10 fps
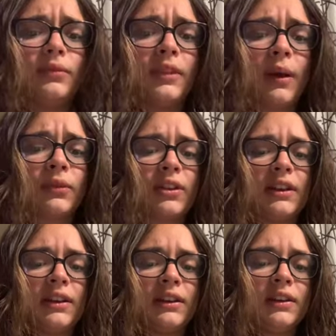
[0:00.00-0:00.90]
That was
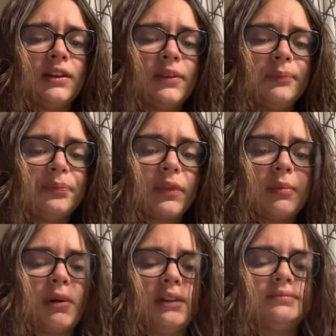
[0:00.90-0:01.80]
clean,
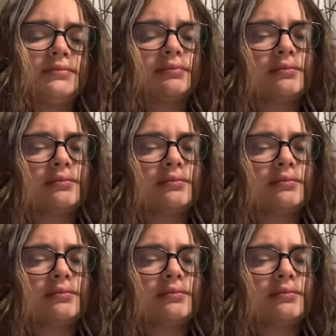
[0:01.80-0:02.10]
but